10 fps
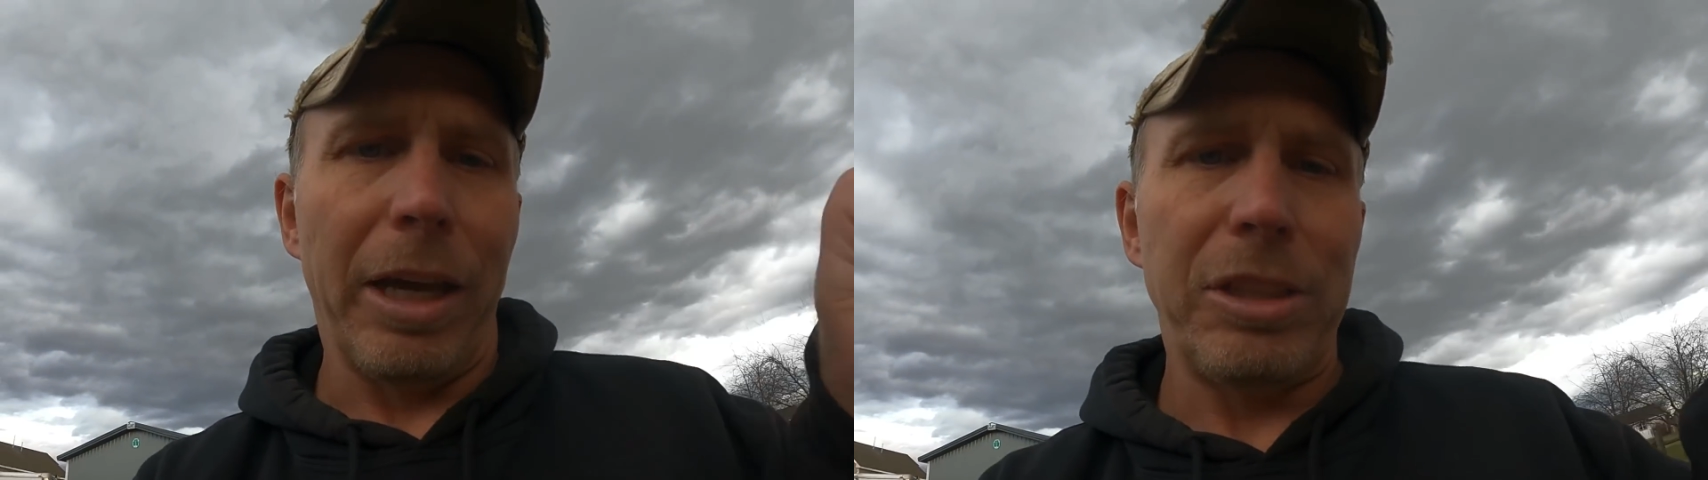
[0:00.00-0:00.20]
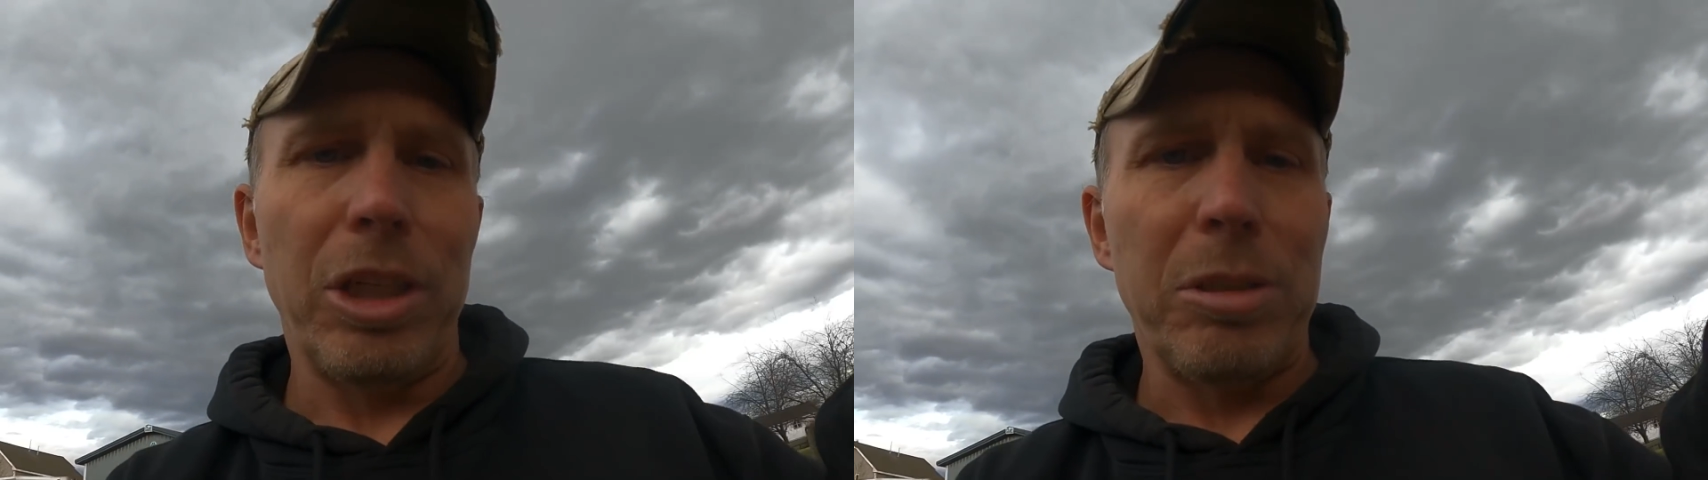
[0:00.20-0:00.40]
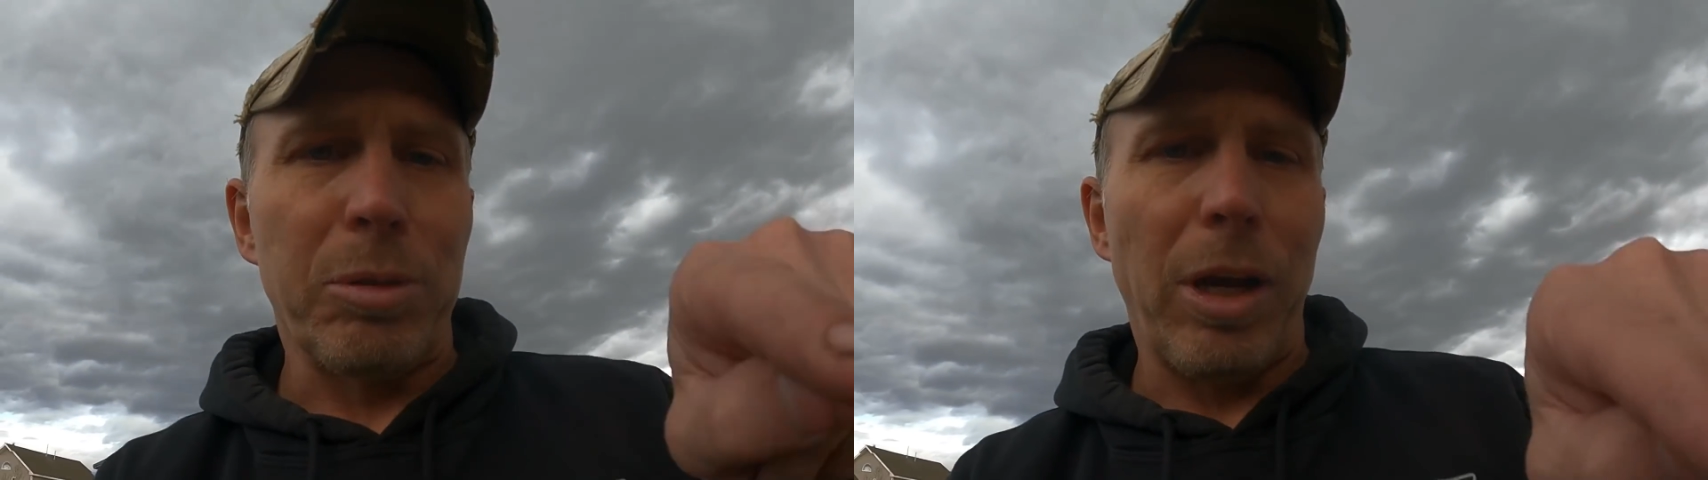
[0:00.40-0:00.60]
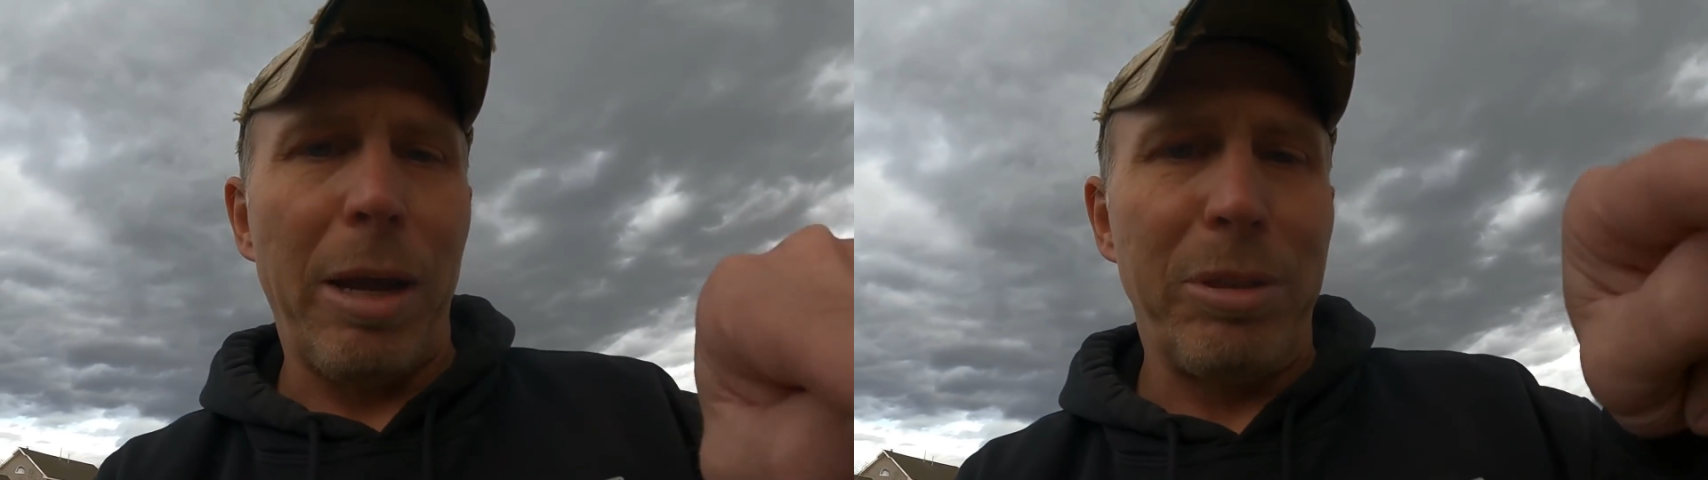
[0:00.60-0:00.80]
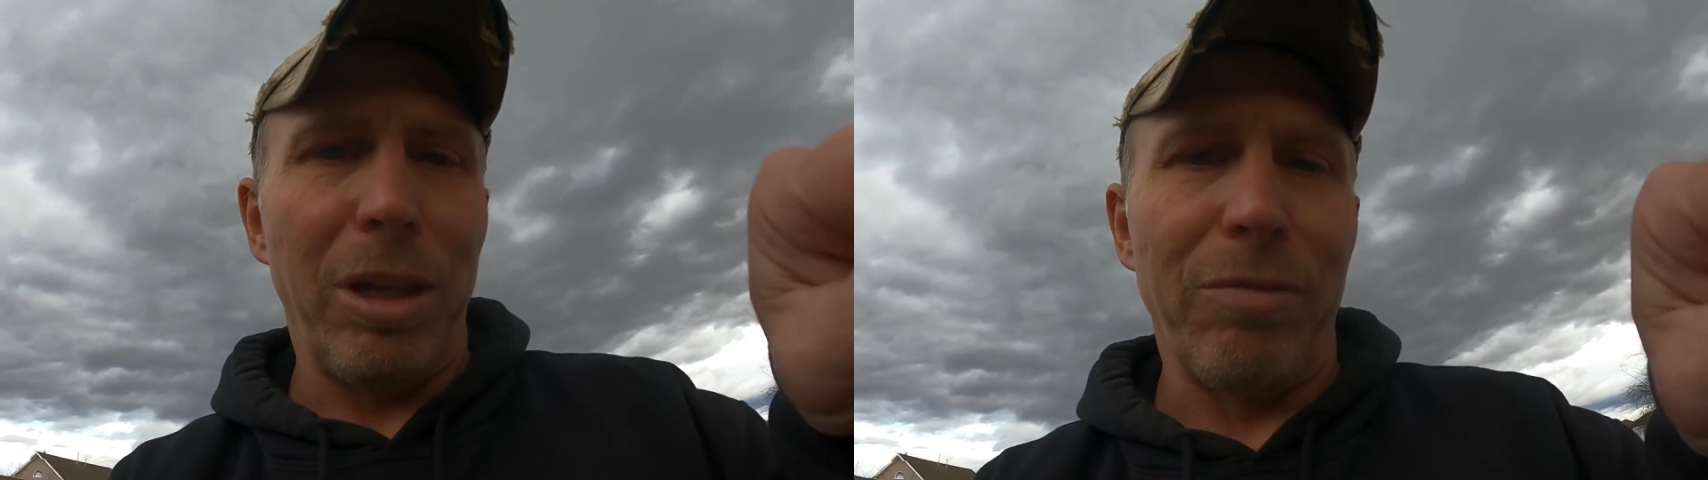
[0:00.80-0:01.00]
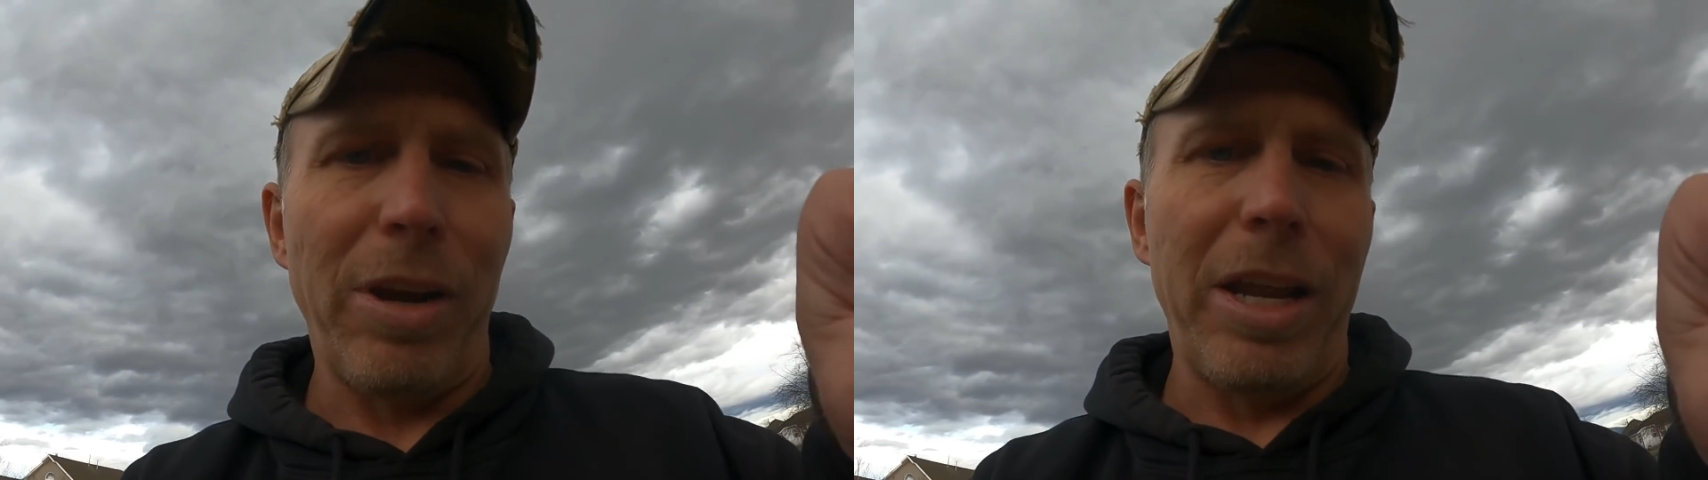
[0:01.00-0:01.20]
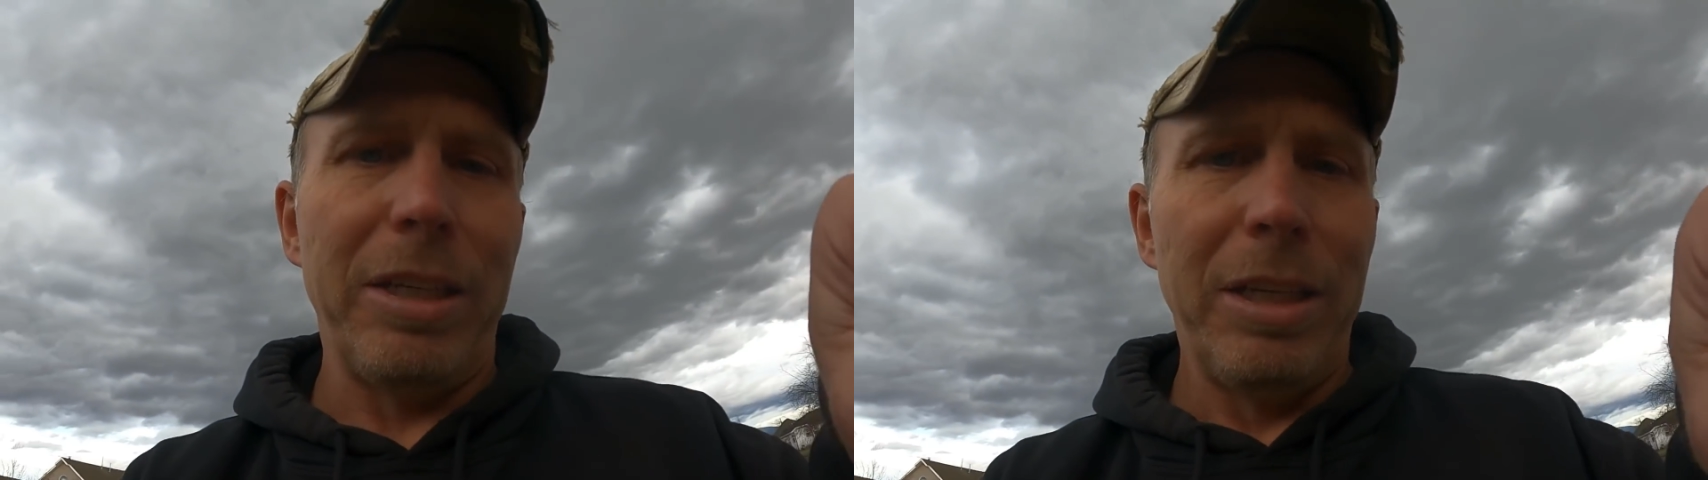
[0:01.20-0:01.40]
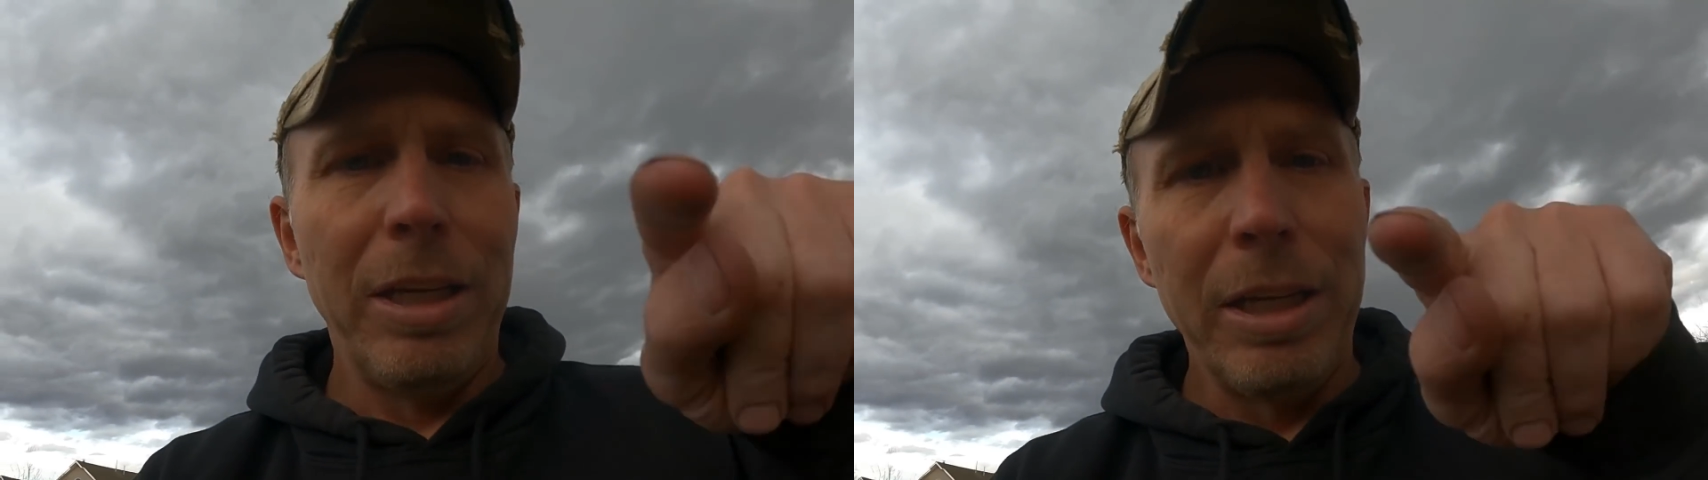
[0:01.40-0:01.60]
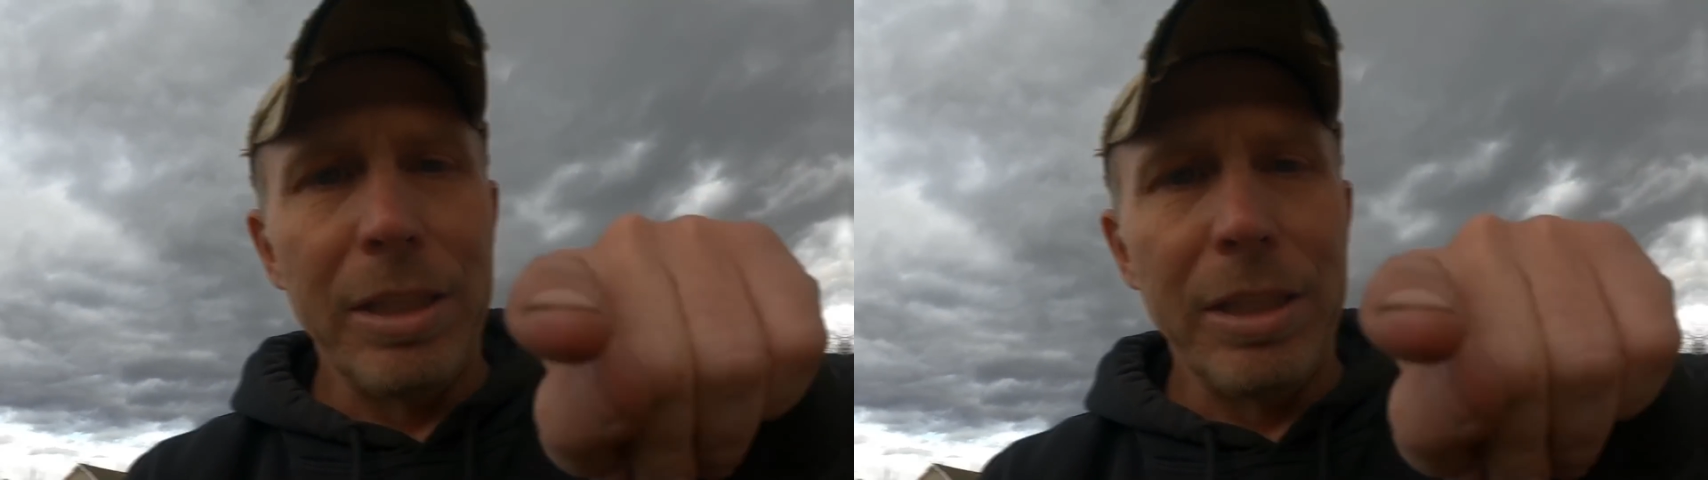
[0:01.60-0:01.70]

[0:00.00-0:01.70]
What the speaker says: Like, share, subscribe, tell a friend.